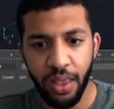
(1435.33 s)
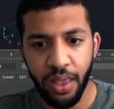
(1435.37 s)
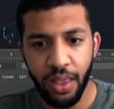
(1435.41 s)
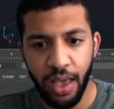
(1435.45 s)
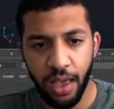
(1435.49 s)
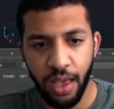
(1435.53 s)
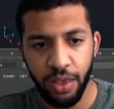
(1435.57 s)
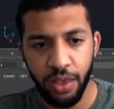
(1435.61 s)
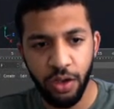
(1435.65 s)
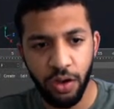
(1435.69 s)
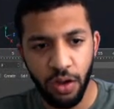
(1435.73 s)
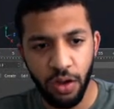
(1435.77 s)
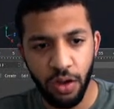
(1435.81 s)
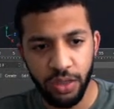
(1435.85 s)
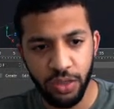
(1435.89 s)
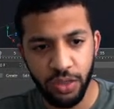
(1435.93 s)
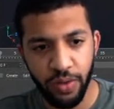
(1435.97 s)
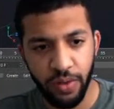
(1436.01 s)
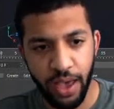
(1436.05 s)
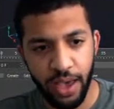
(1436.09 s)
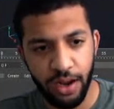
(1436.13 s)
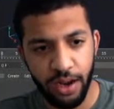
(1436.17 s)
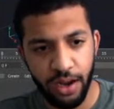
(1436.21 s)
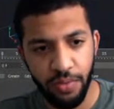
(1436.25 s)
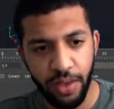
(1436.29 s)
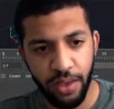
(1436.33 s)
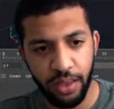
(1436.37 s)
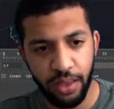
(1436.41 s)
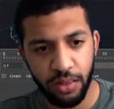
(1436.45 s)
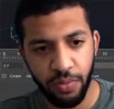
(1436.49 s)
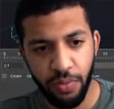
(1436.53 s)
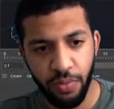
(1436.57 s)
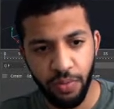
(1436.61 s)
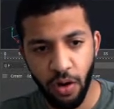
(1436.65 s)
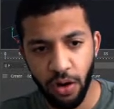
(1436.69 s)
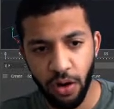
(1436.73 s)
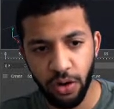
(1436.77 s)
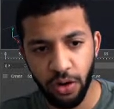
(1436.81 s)
And you can also animate the
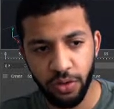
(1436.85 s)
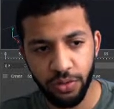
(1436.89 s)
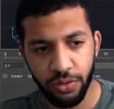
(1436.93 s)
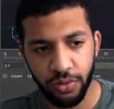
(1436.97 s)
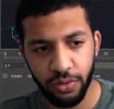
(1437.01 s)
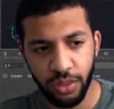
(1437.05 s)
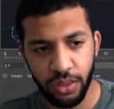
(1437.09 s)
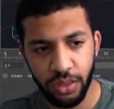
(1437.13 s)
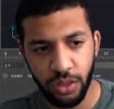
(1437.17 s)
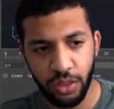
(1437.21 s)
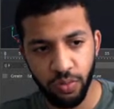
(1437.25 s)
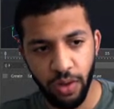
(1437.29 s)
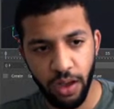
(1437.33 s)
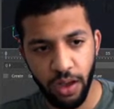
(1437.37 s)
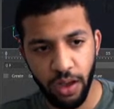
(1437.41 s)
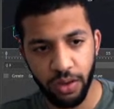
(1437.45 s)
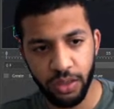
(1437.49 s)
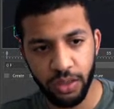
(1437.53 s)
particles as well.